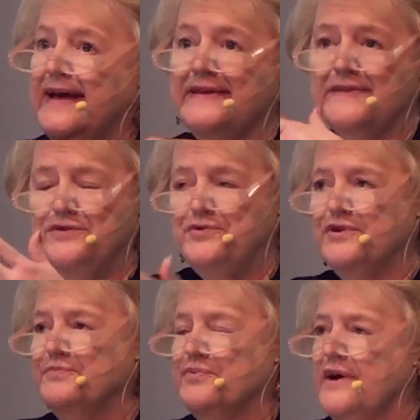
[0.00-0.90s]
And then you
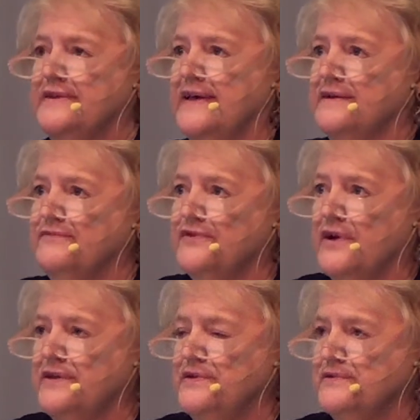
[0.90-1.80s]
can pray that for
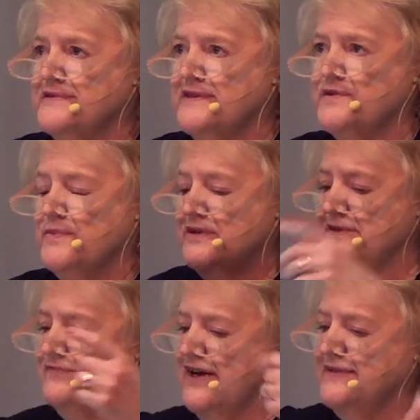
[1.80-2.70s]
others as well.
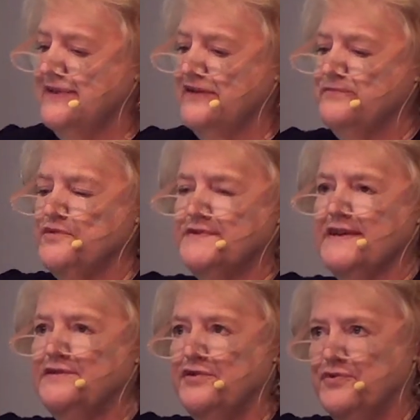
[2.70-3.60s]
Divine love moves
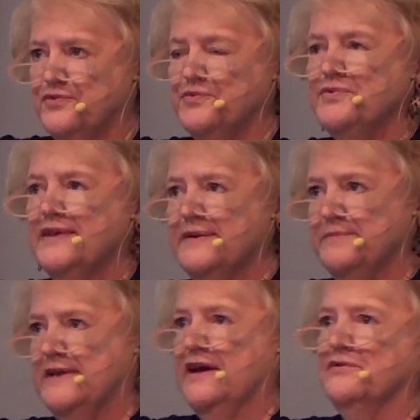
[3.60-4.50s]
in and through
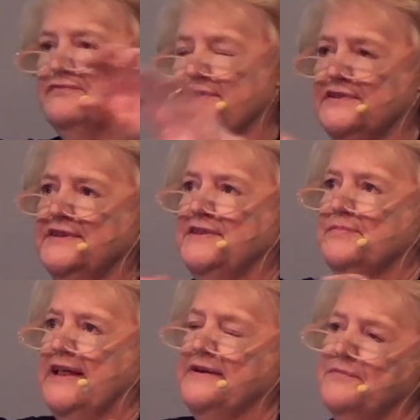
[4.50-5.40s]
them now. Fill in the
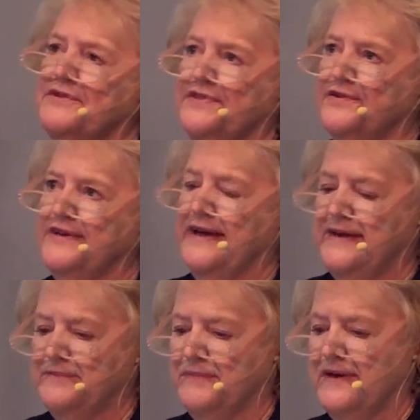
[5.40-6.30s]
blank with their name.